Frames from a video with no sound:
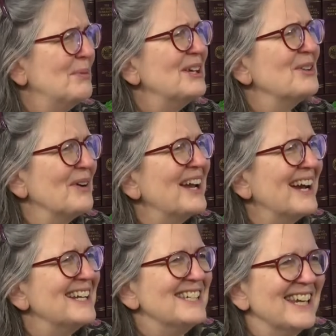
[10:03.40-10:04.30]
be a great
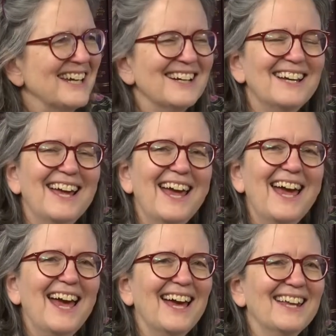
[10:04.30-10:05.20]
idea.
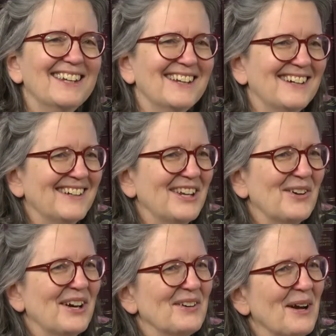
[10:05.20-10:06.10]
And,
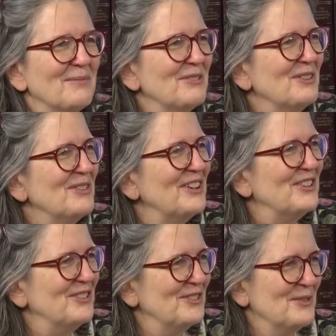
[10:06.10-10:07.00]
I grabbed a few
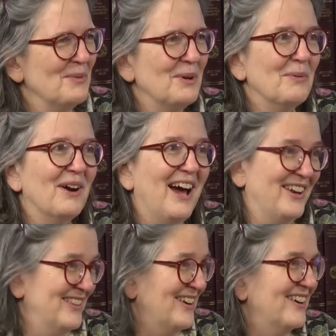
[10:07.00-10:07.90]
tissues and we were out
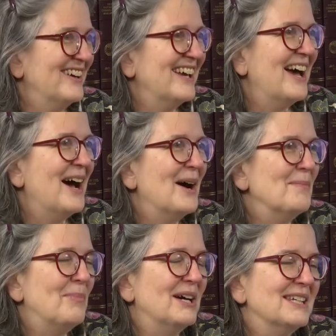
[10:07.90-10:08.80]
of there.
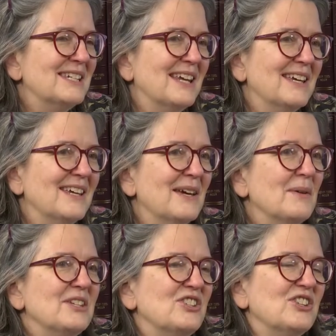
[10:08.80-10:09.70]
But
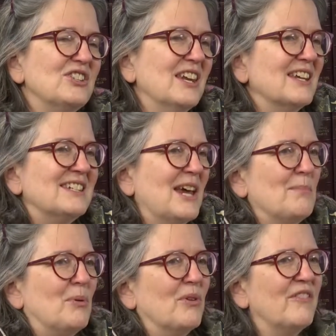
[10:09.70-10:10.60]
it's just an
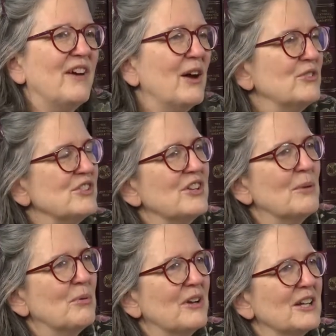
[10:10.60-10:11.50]
example of how just
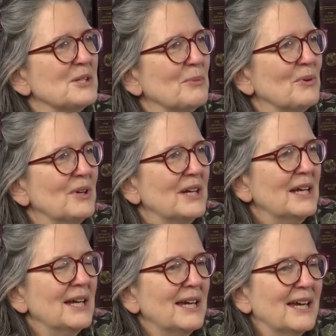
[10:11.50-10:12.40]
unpredictable.
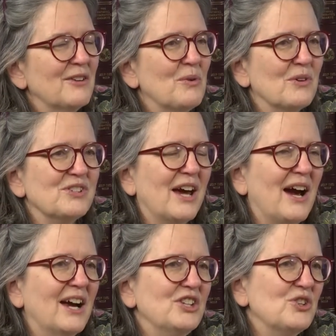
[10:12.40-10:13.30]
And of course,
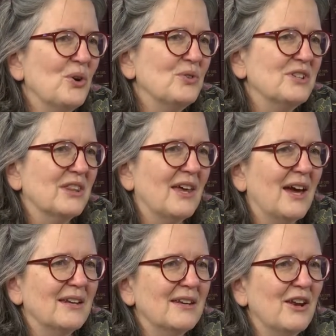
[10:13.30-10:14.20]
I joked that,